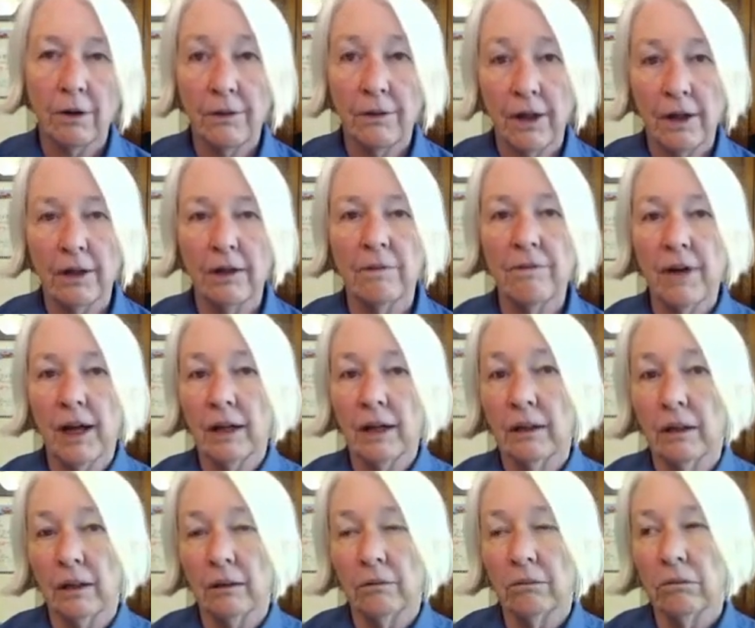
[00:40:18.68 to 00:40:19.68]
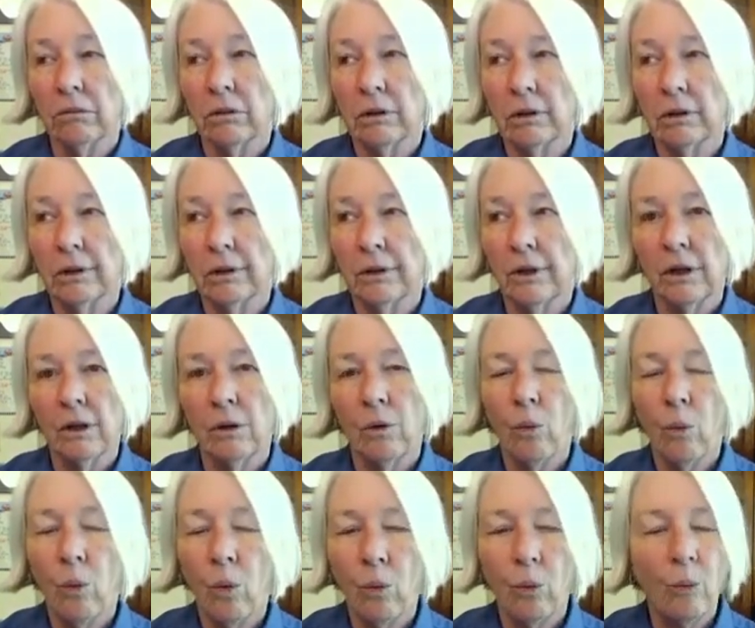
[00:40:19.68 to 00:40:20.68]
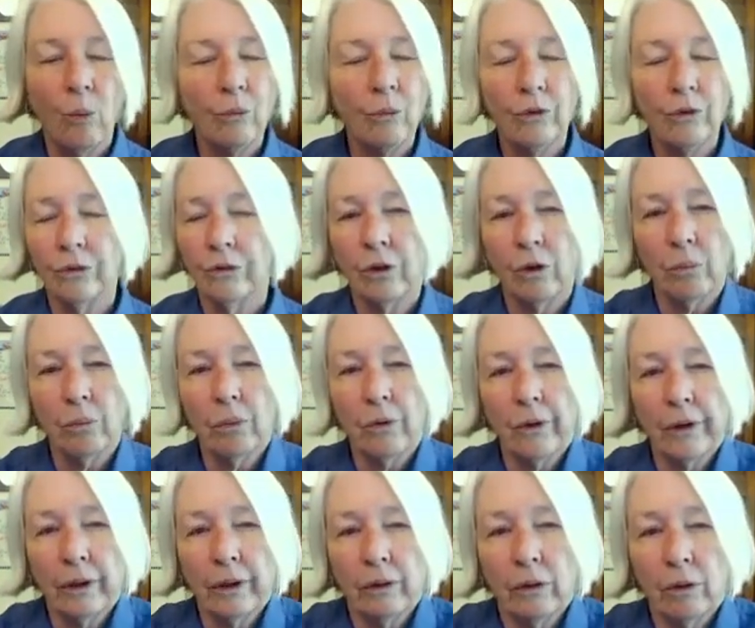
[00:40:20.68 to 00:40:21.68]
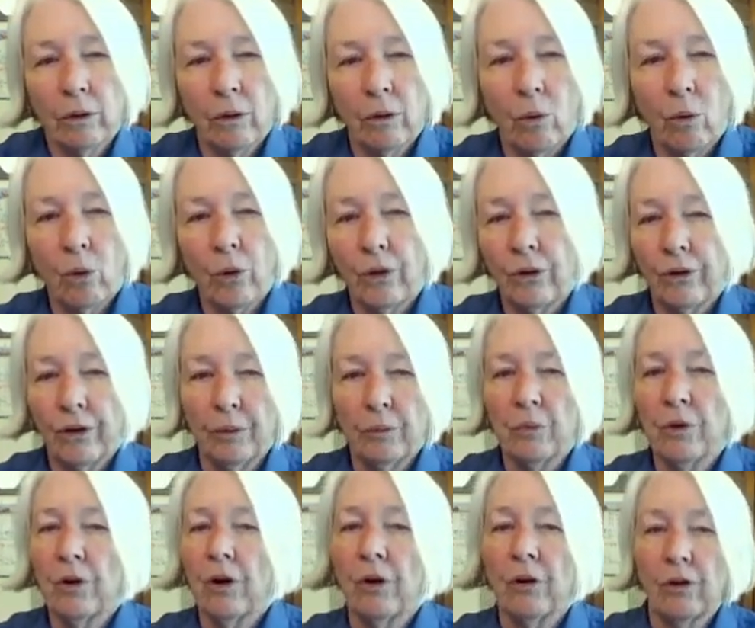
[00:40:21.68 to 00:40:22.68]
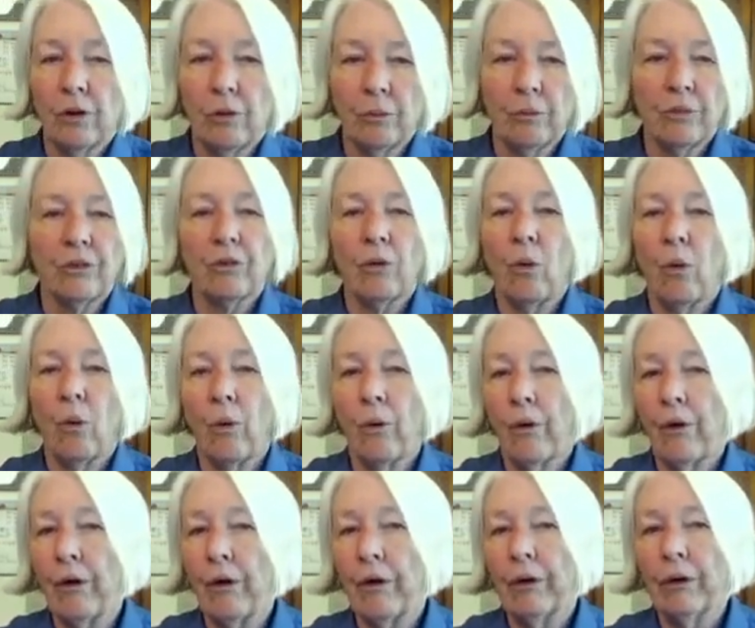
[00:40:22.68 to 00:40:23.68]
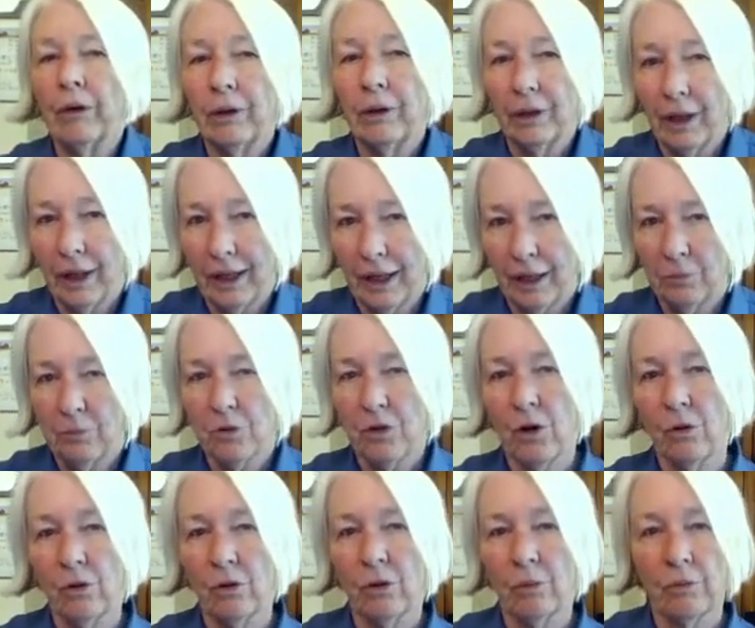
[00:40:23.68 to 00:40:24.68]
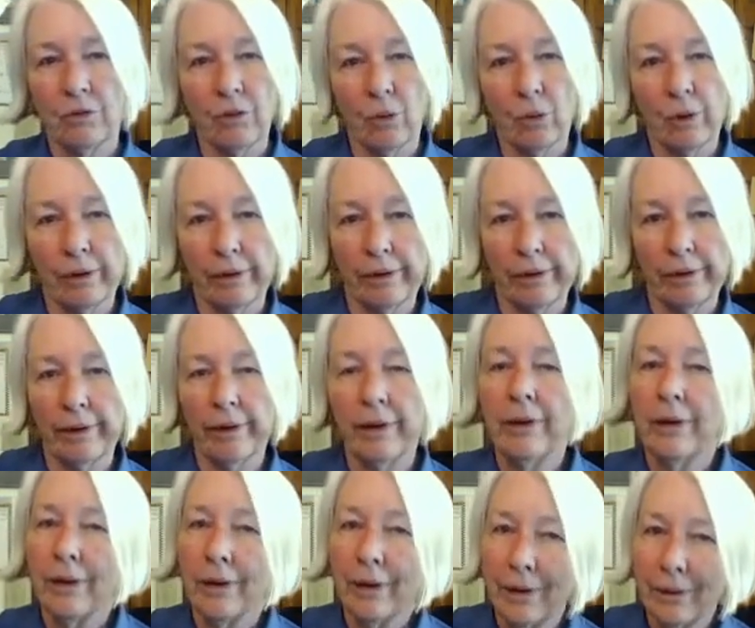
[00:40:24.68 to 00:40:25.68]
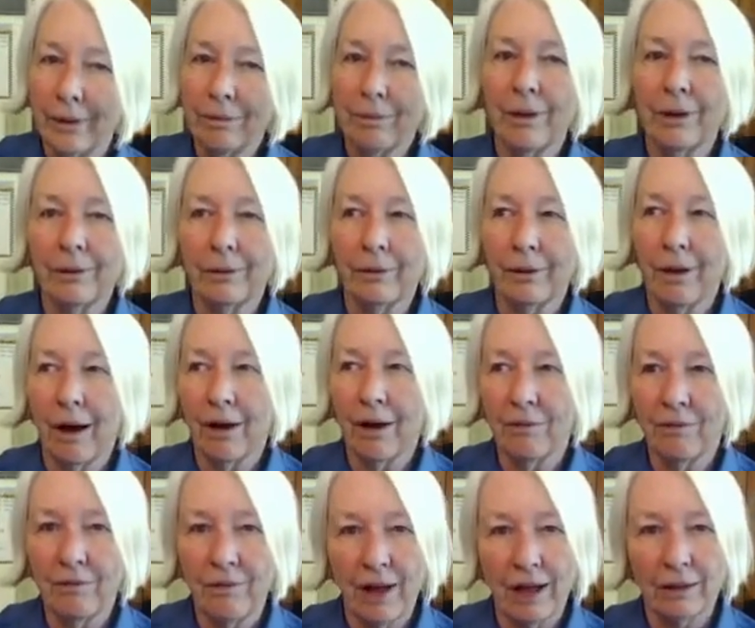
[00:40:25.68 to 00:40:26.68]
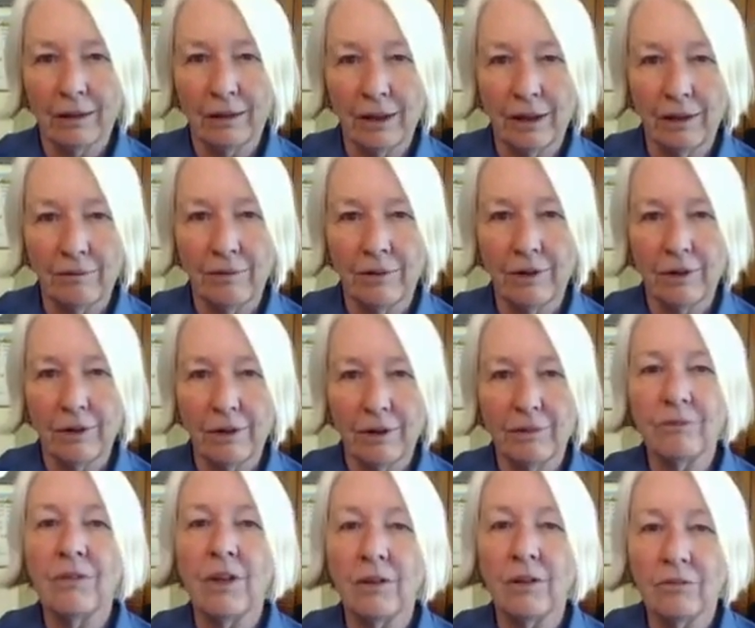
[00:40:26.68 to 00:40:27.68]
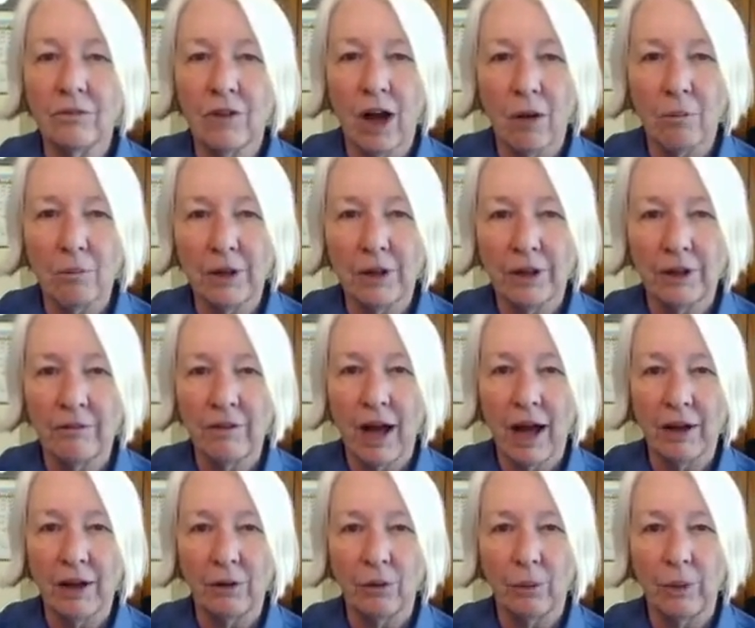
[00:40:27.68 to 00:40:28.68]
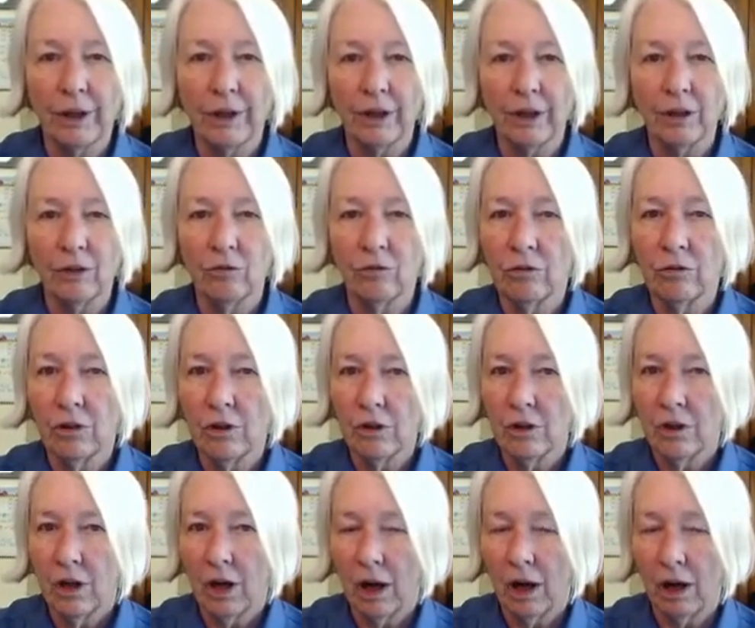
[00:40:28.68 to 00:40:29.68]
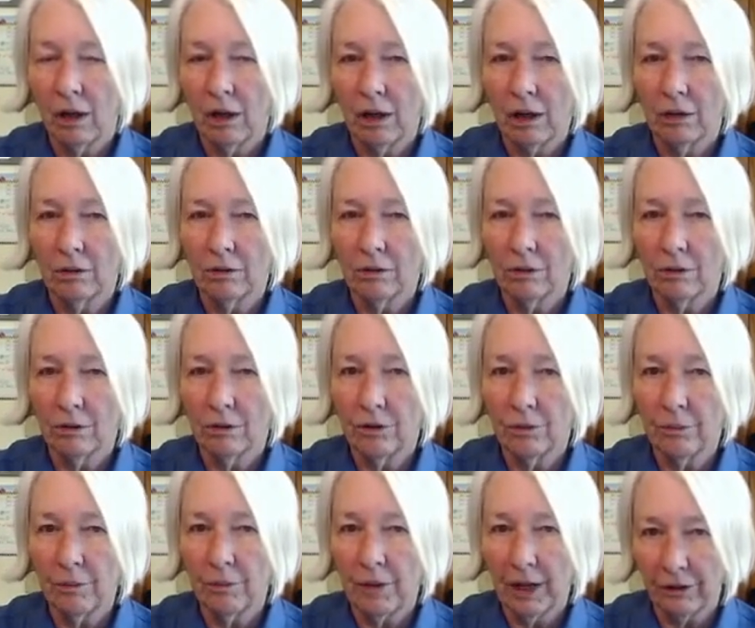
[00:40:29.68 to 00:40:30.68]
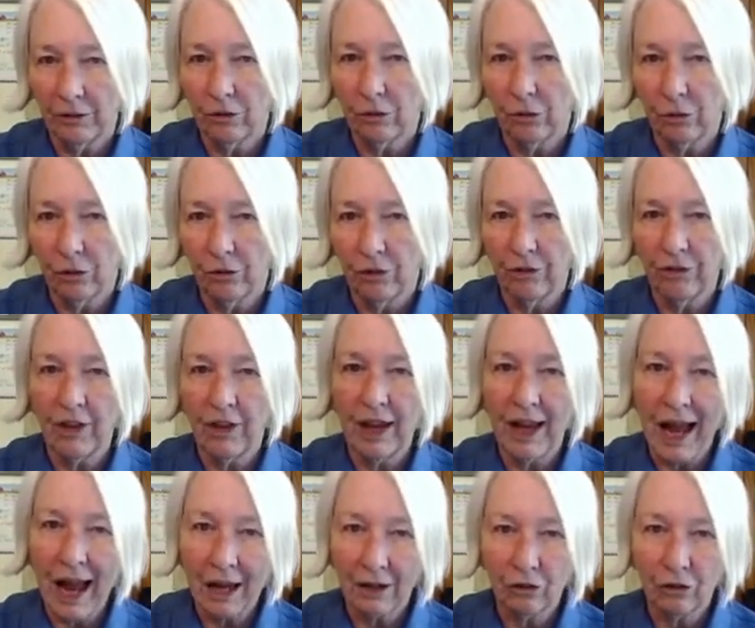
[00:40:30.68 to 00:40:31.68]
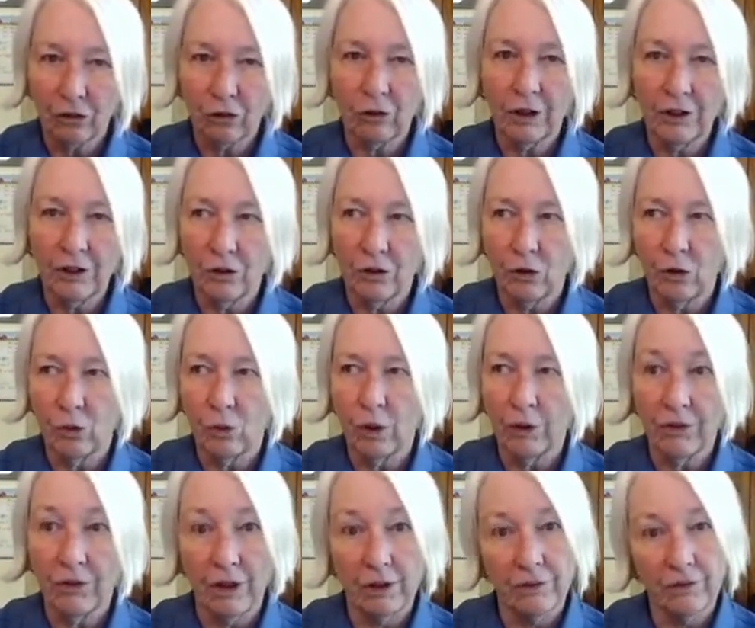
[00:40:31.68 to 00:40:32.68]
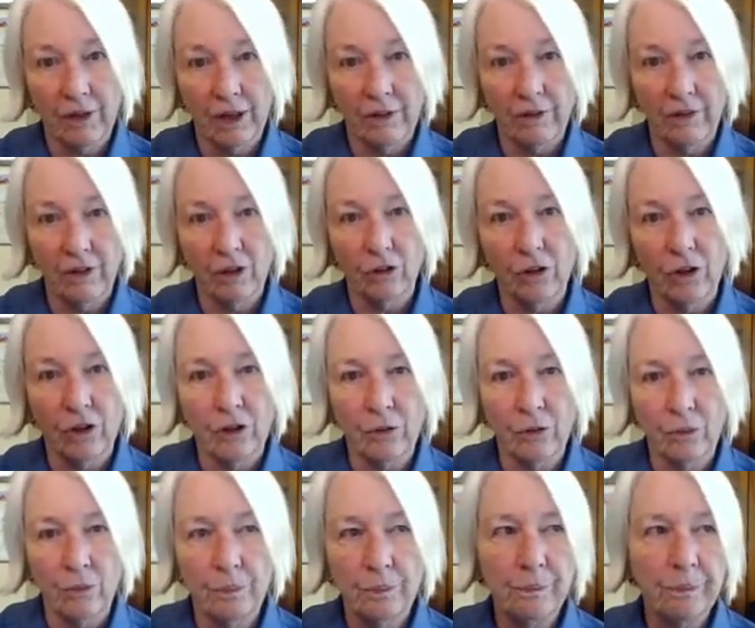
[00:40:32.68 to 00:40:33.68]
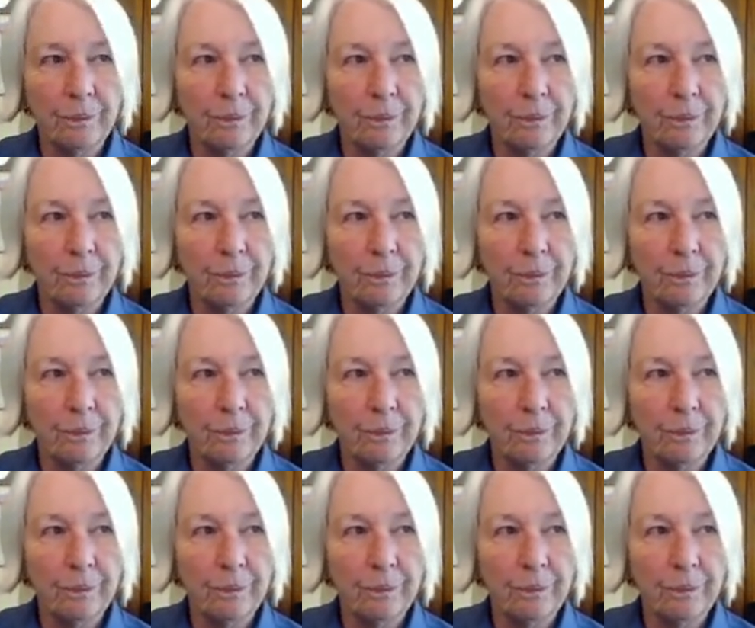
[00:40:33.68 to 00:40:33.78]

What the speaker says: Are they effective? There's no point in ordering programs or getting programs ordered if they're not effective, if they've not been evaluated to make sure that they actually do what they say they'll do.